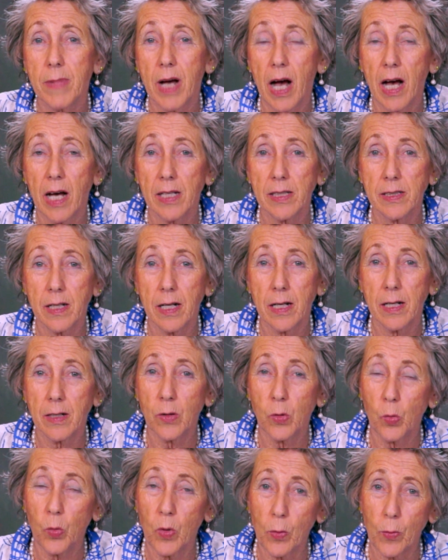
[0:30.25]
on
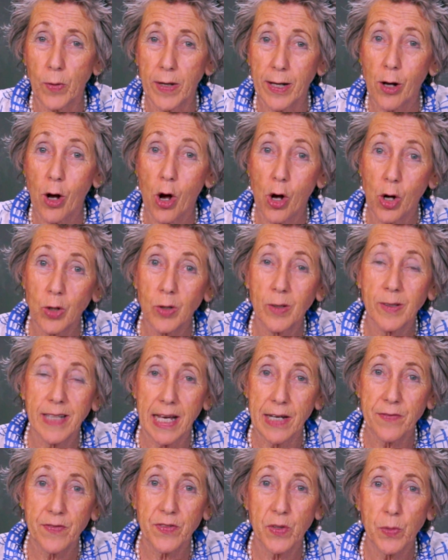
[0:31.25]
what we call
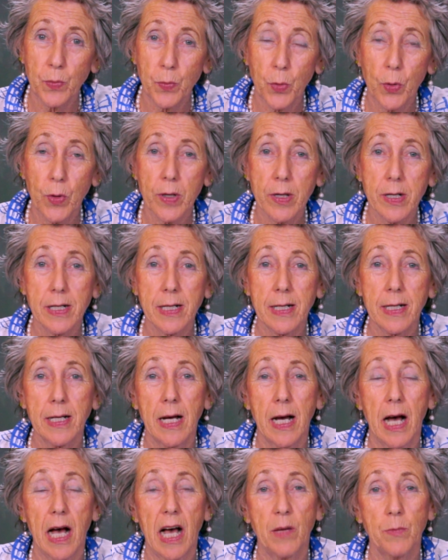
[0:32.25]
life support,
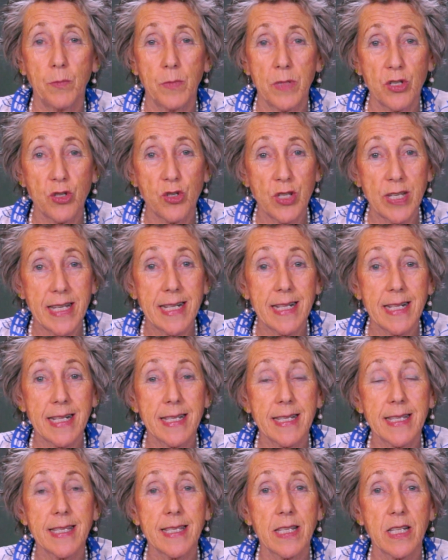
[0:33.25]
on
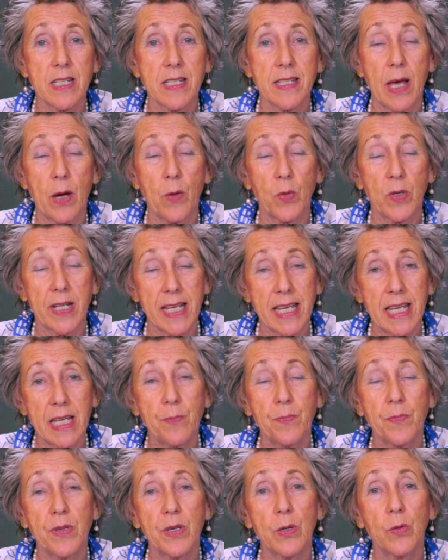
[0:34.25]
machines that would
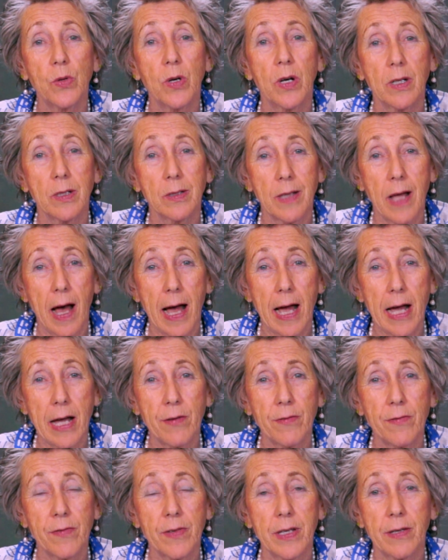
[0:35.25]
keep you
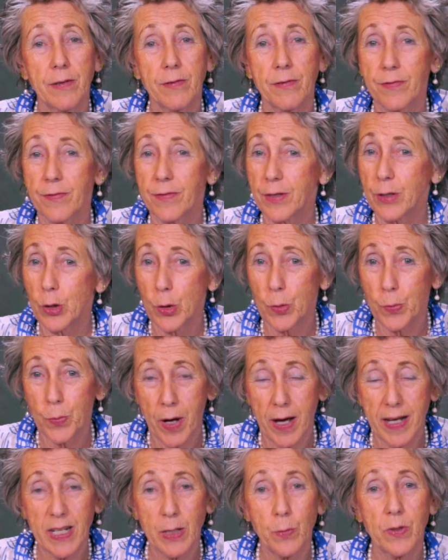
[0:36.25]
alive if your
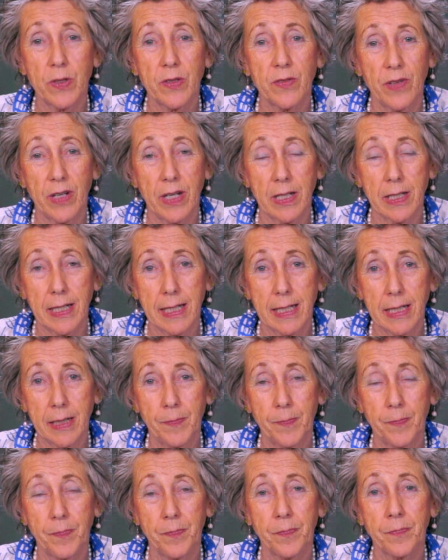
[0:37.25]
body was failing.
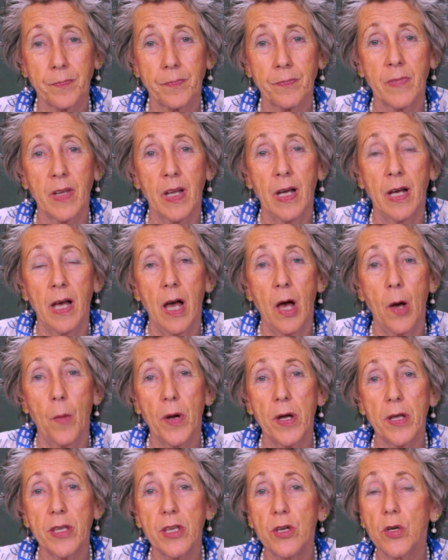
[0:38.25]

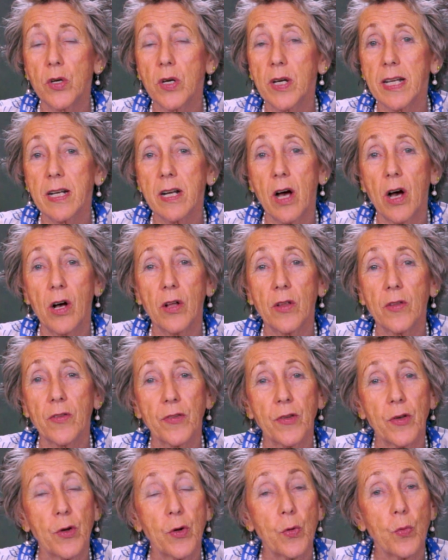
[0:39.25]
But you can
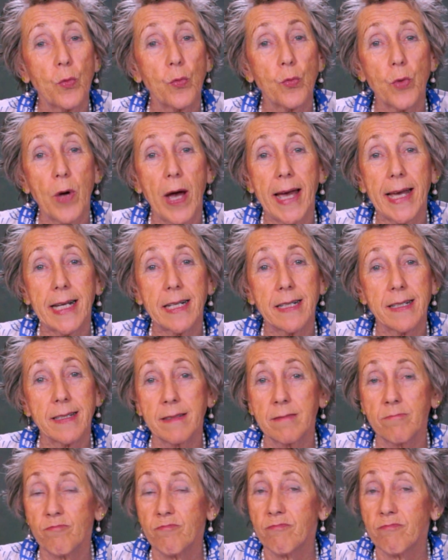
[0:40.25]
also write